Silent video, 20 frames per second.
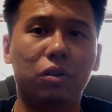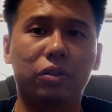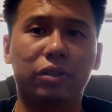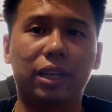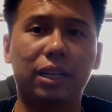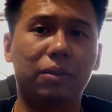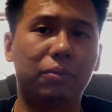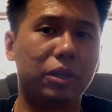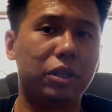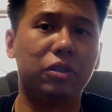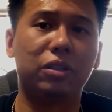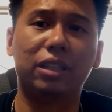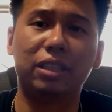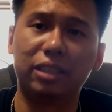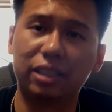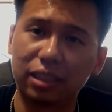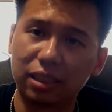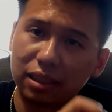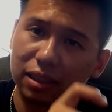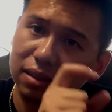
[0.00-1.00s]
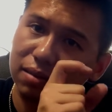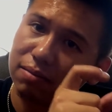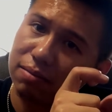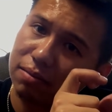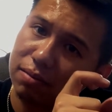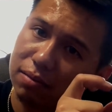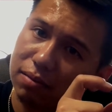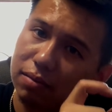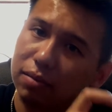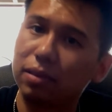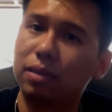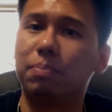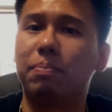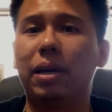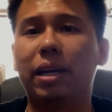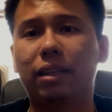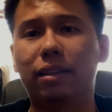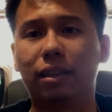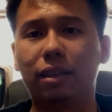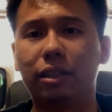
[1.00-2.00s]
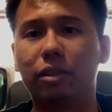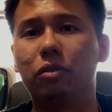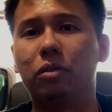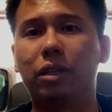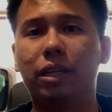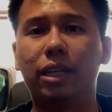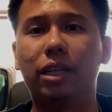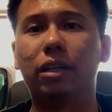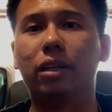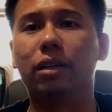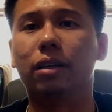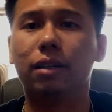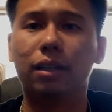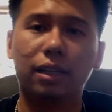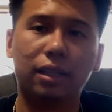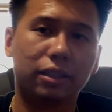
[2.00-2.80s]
thing when you could just make the little gear.